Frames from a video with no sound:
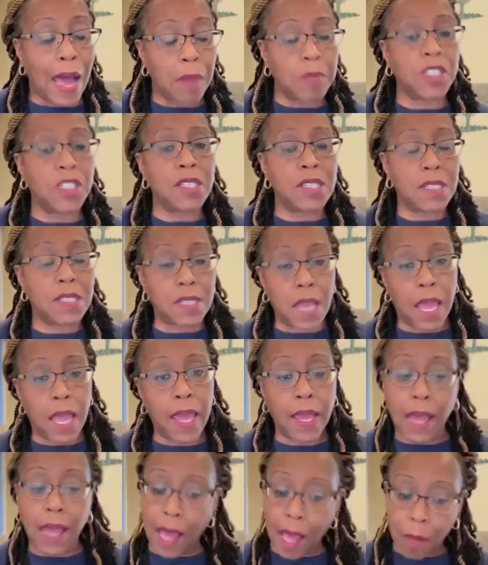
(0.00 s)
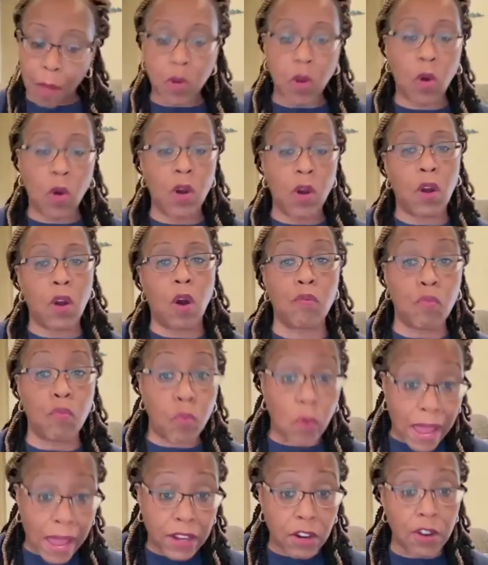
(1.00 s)
I'm just saying, I'm going on
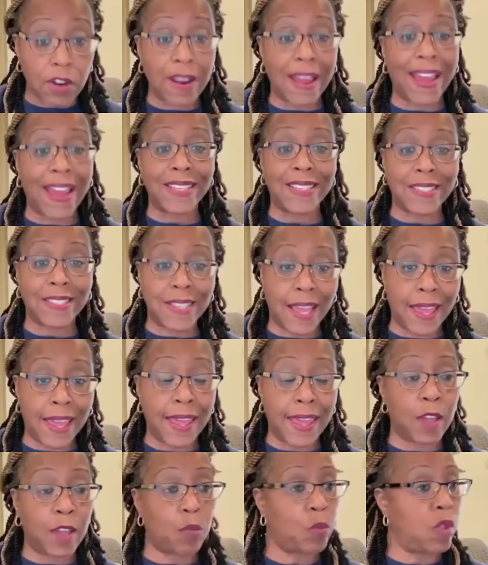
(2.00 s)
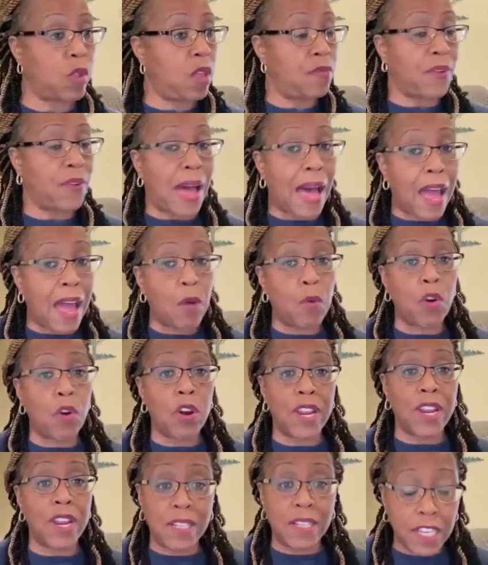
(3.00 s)
record as saying, if I
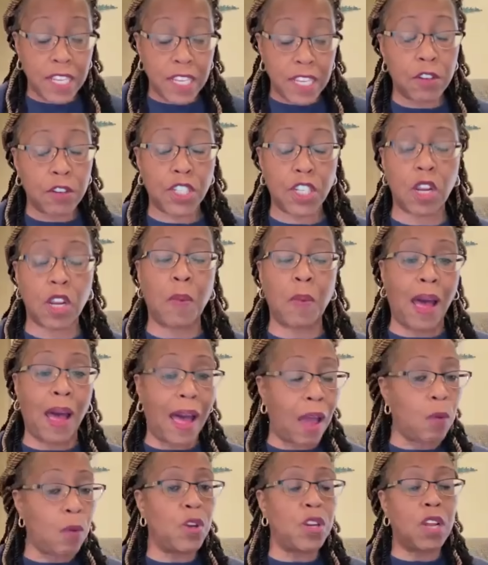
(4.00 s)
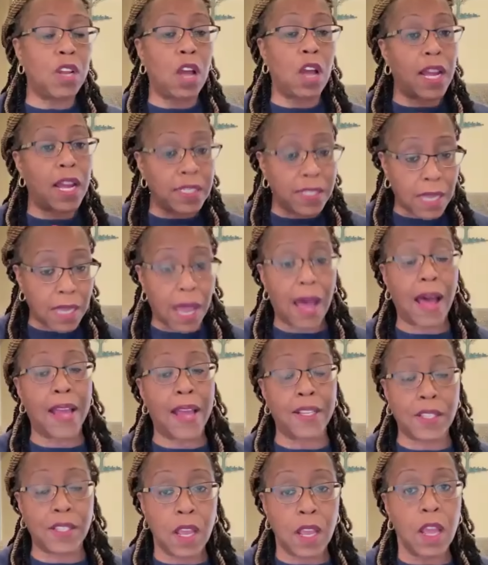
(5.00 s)
were in leadership, I would cut
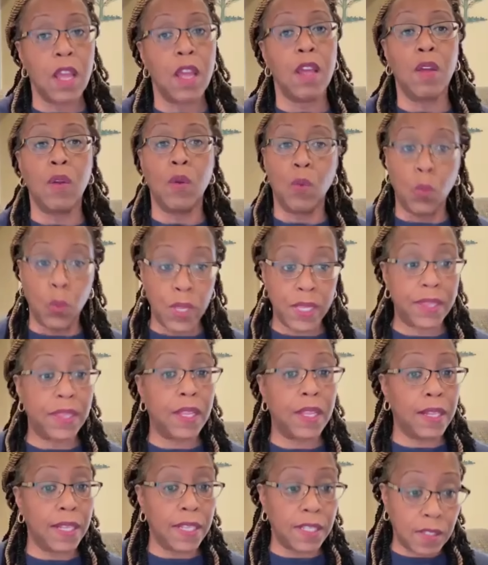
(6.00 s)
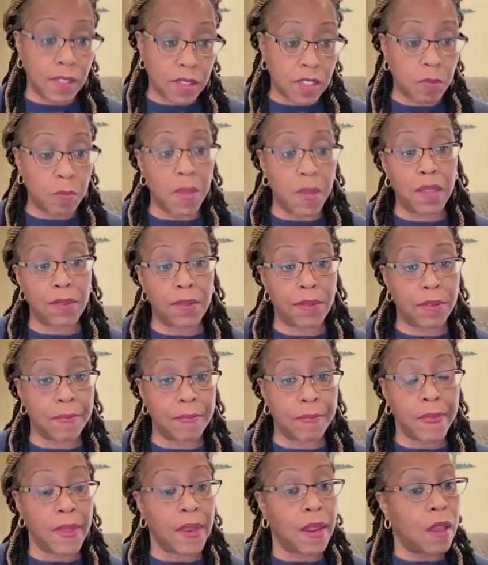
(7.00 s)
ties with NaLyssa Smith.